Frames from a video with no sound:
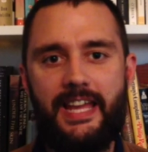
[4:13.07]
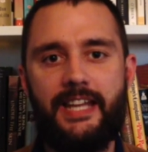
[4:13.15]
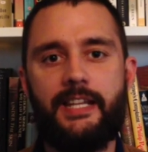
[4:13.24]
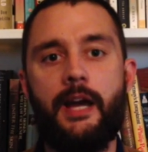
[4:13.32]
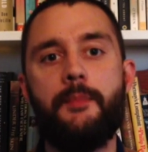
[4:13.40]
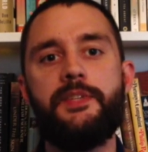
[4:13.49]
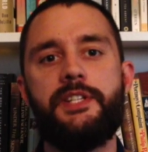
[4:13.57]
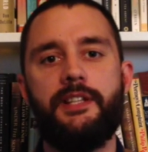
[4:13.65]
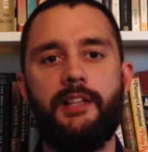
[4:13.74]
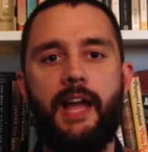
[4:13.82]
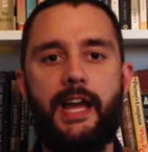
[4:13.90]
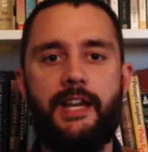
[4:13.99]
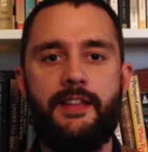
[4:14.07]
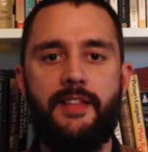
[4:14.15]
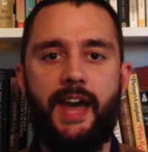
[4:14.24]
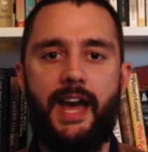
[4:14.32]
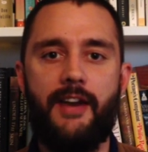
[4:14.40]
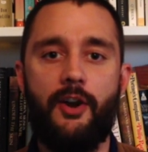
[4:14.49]
It comes to light
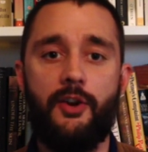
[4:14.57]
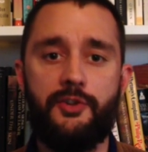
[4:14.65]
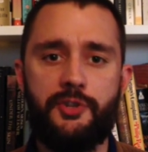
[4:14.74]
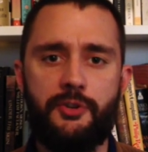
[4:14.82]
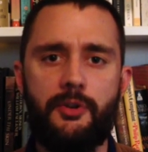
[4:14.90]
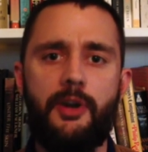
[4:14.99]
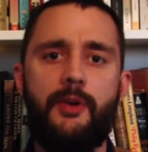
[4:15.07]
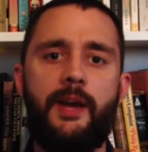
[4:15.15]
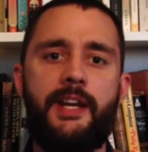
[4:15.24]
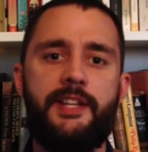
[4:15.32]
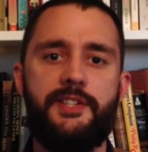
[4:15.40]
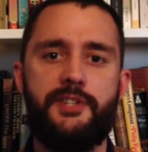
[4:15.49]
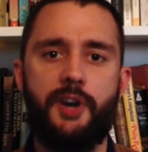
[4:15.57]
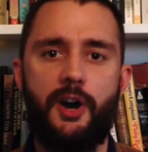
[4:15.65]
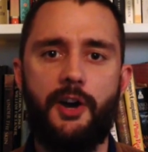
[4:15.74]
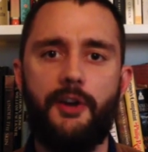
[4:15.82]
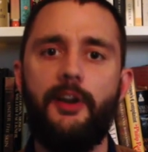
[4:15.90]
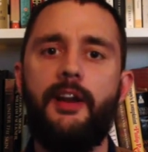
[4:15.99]
that Arturo and his
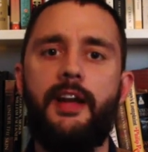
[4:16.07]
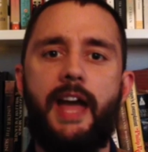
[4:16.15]
daughter